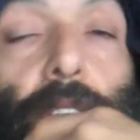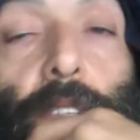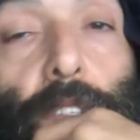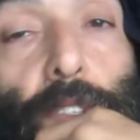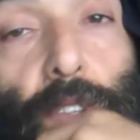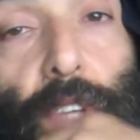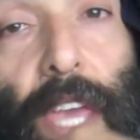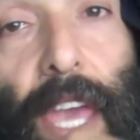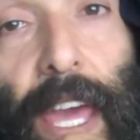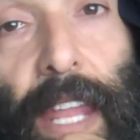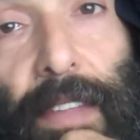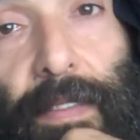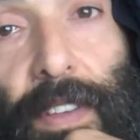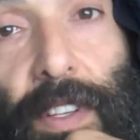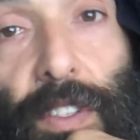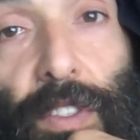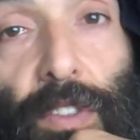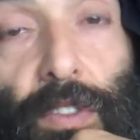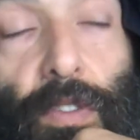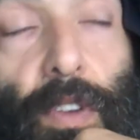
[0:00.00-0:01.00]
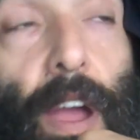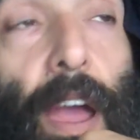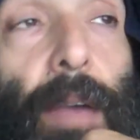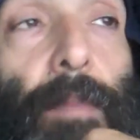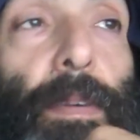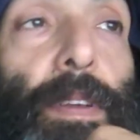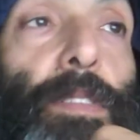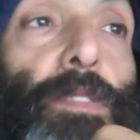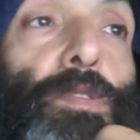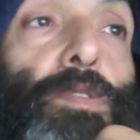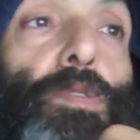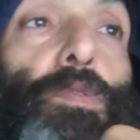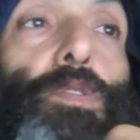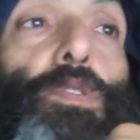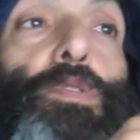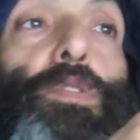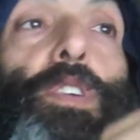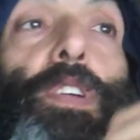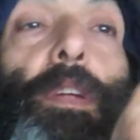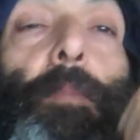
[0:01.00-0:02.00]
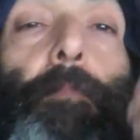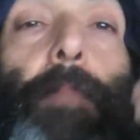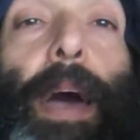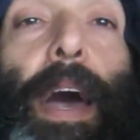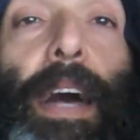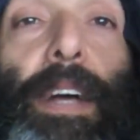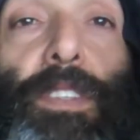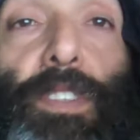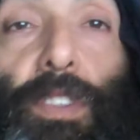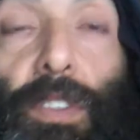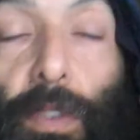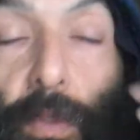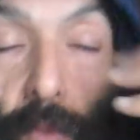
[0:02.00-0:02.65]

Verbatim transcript: you can't even describe it. So you can imagine